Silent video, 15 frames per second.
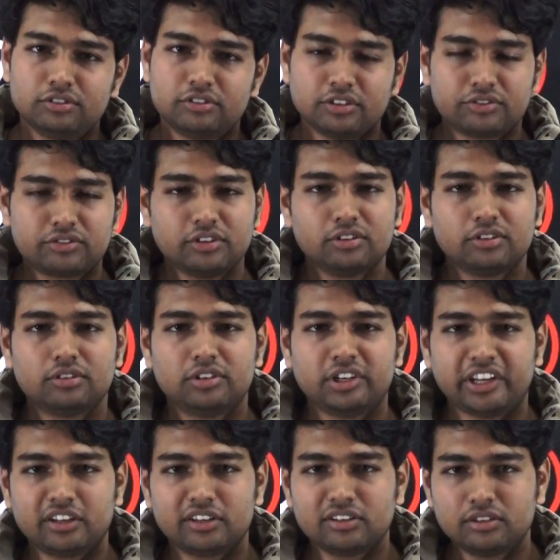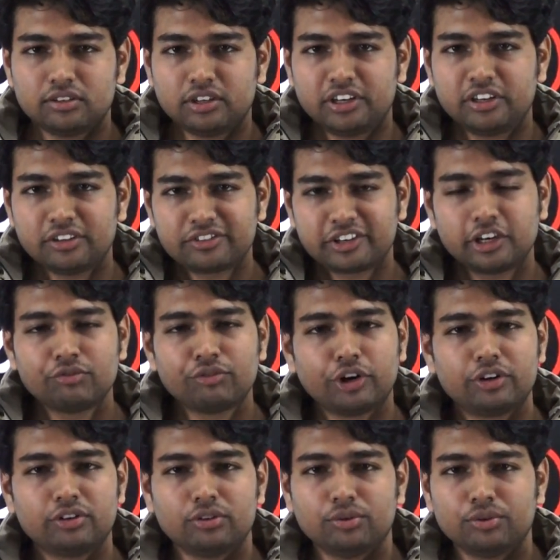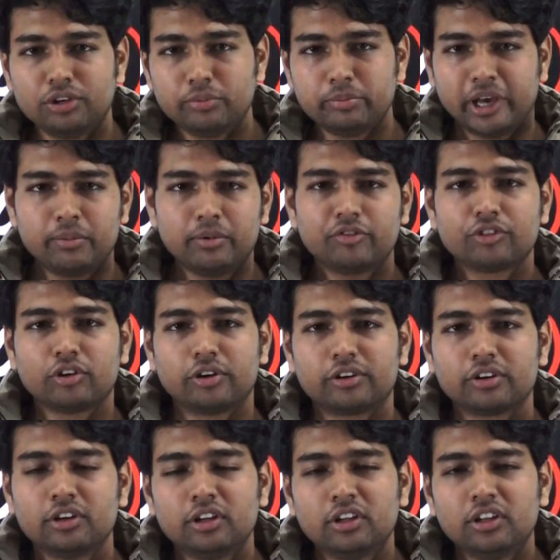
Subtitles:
just understanding what only ma'am have taught.